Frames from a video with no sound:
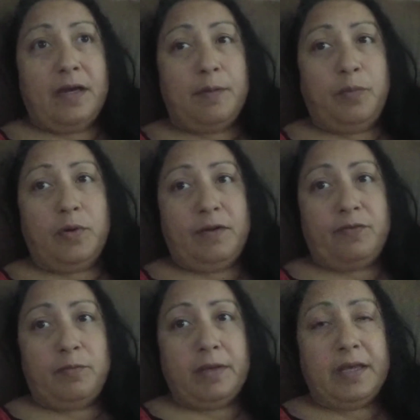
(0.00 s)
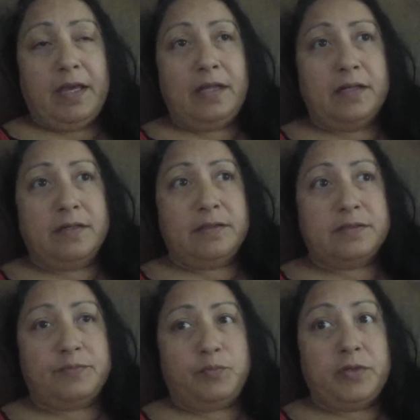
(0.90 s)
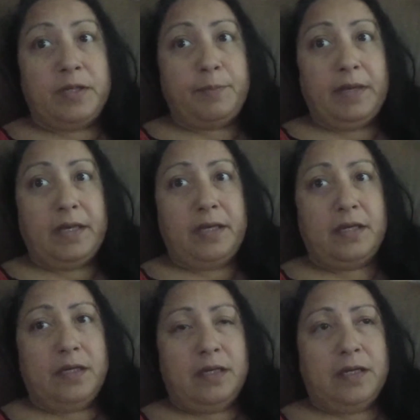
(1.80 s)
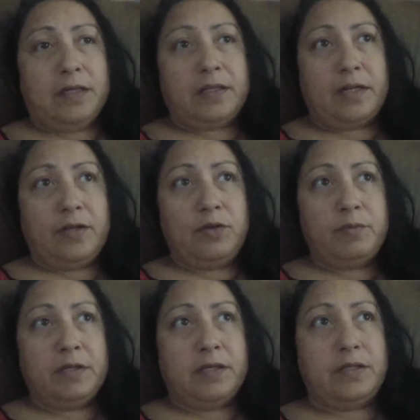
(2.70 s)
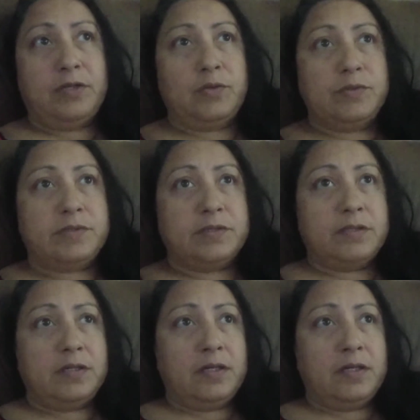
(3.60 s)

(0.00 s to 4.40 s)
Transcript: I bought it for Mikayla it's pretty big that a human can use